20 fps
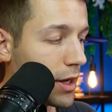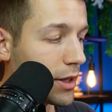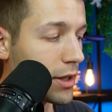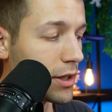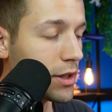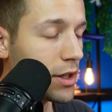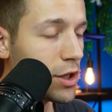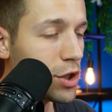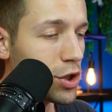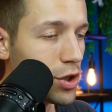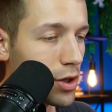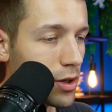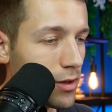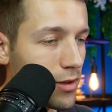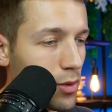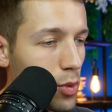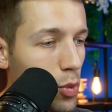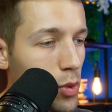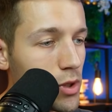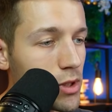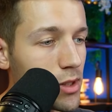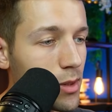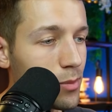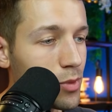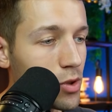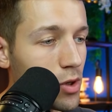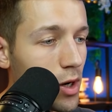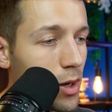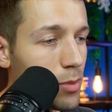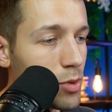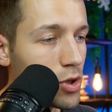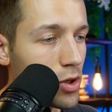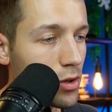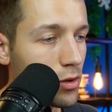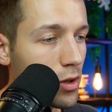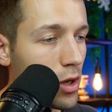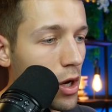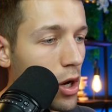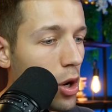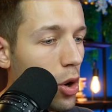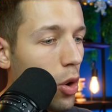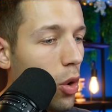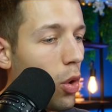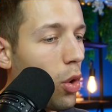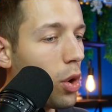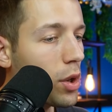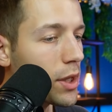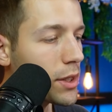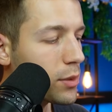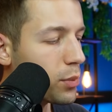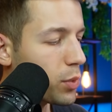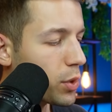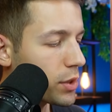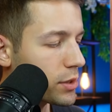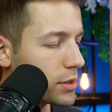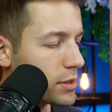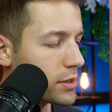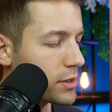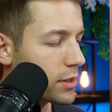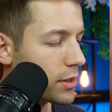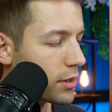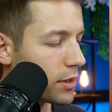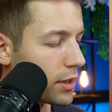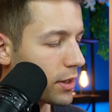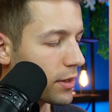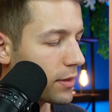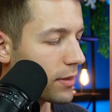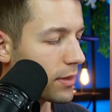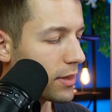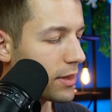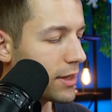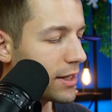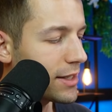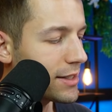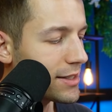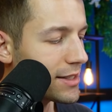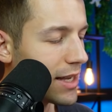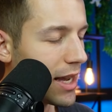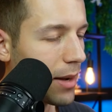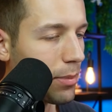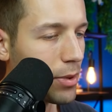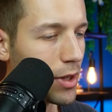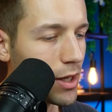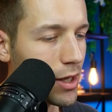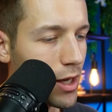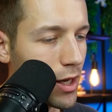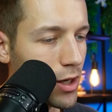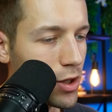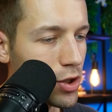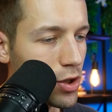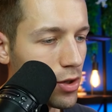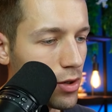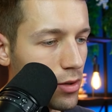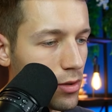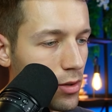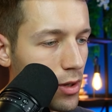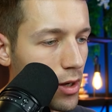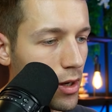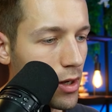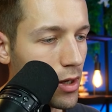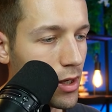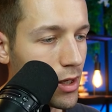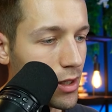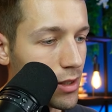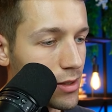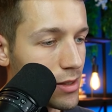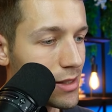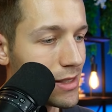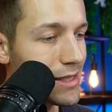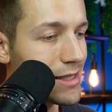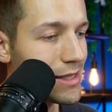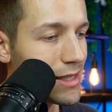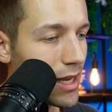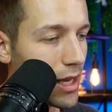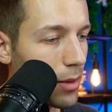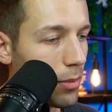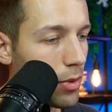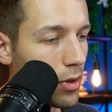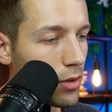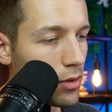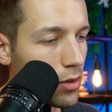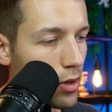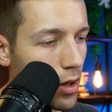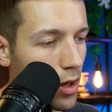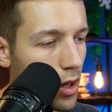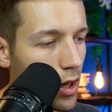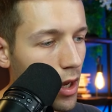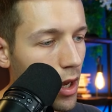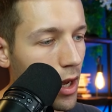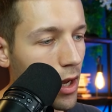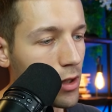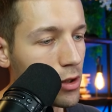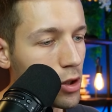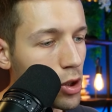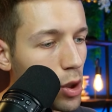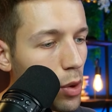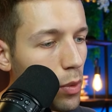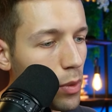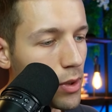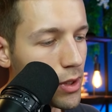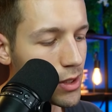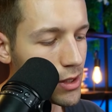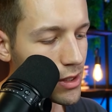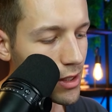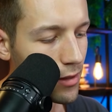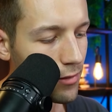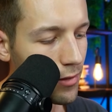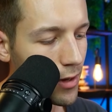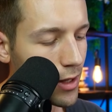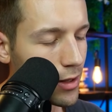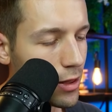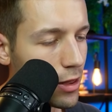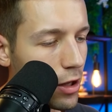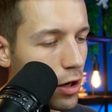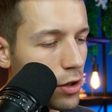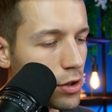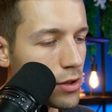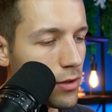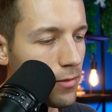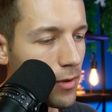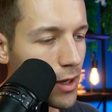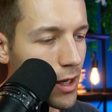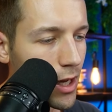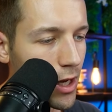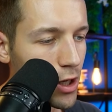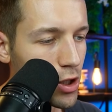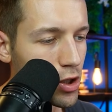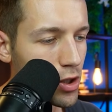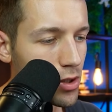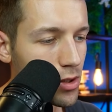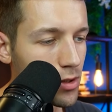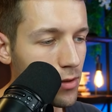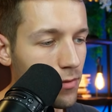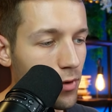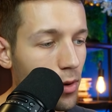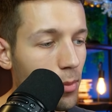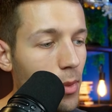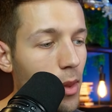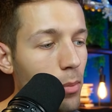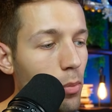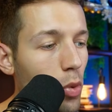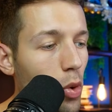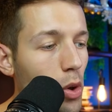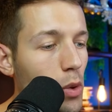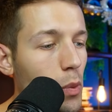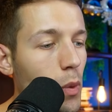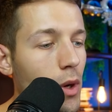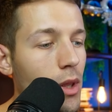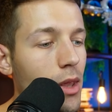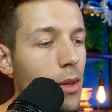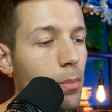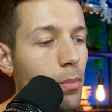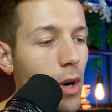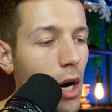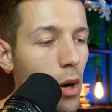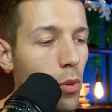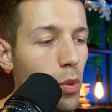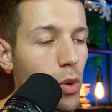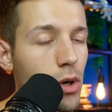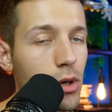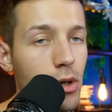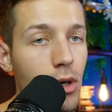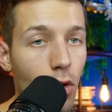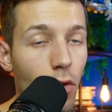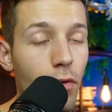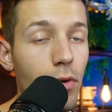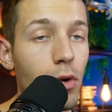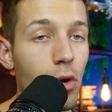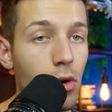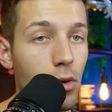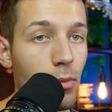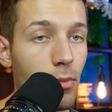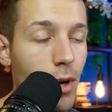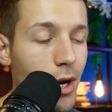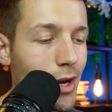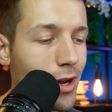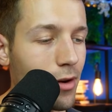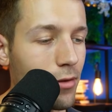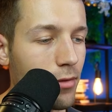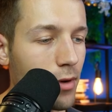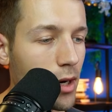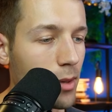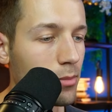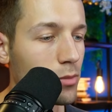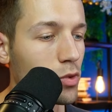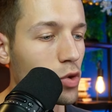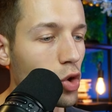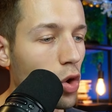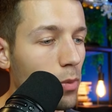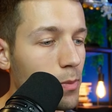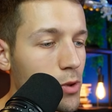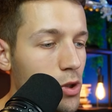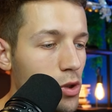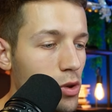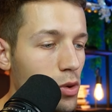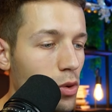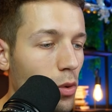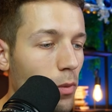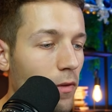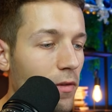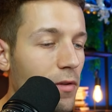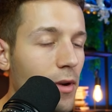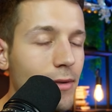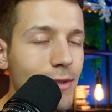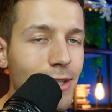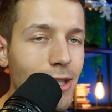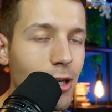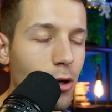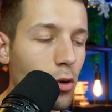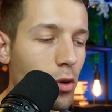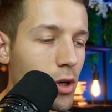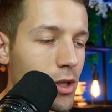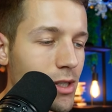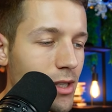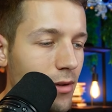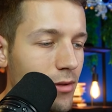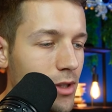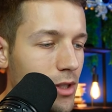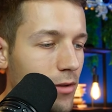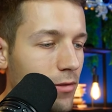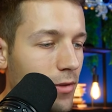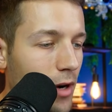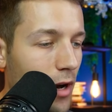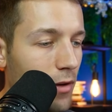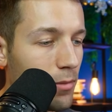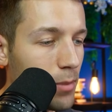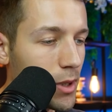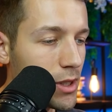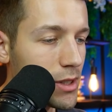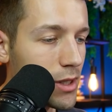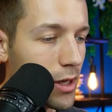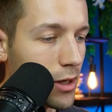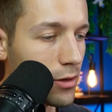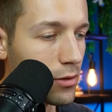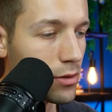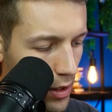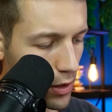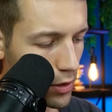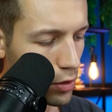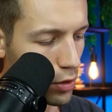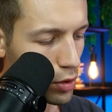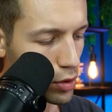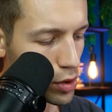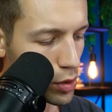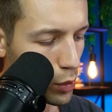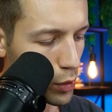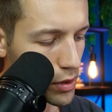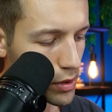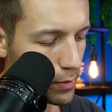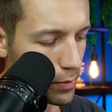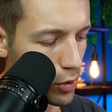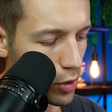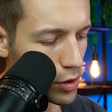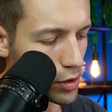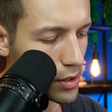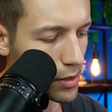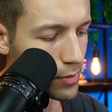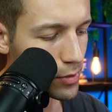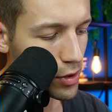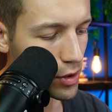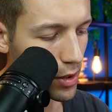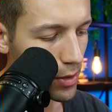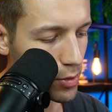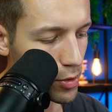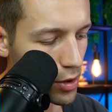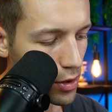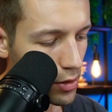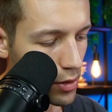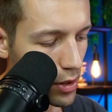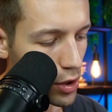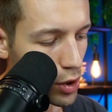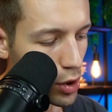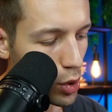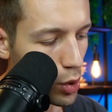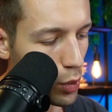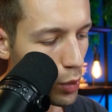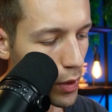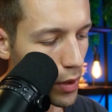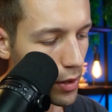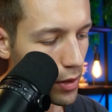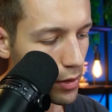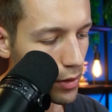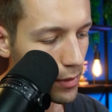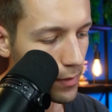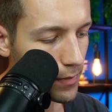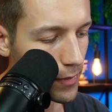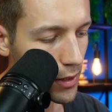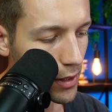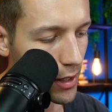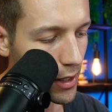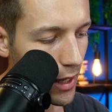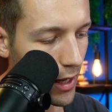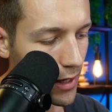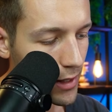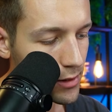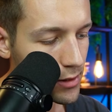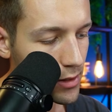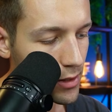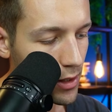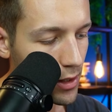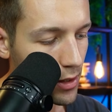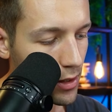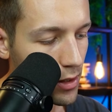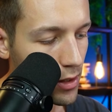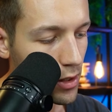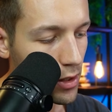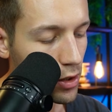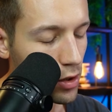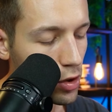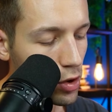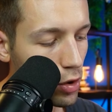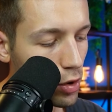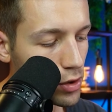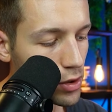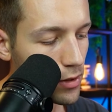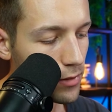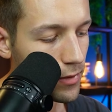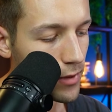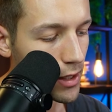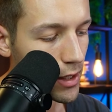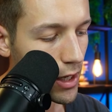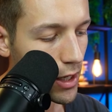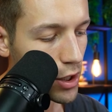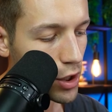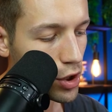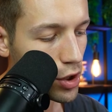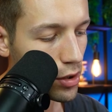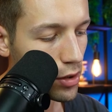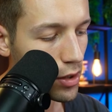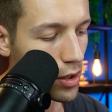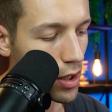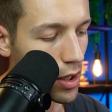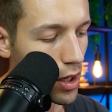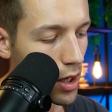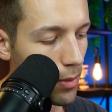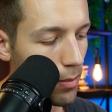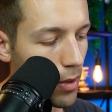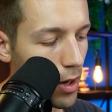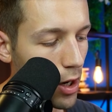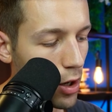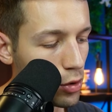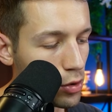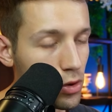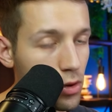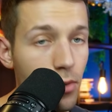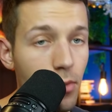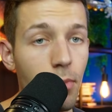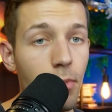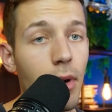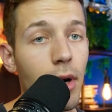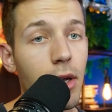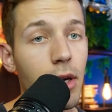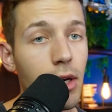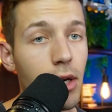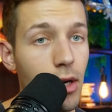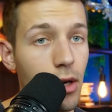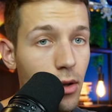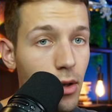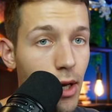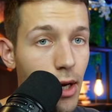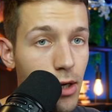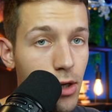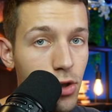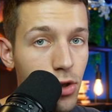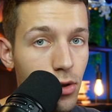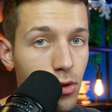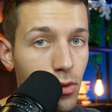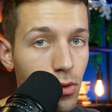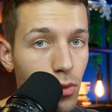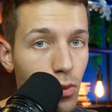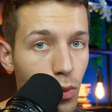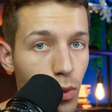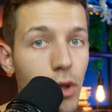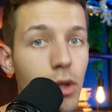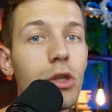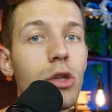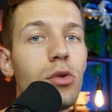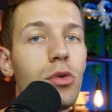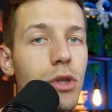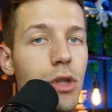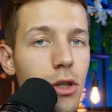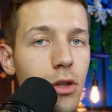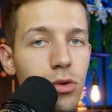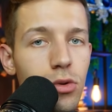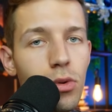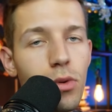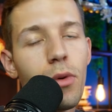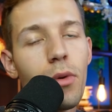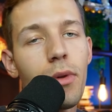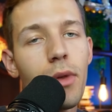In addition, with subscription, all advertising in this application is disabled, and you will receive notifications from the bot when the power of your mining farm drops to 50 or 75%. And also with Pro subscription, you will get a notification about mining collection when you need to do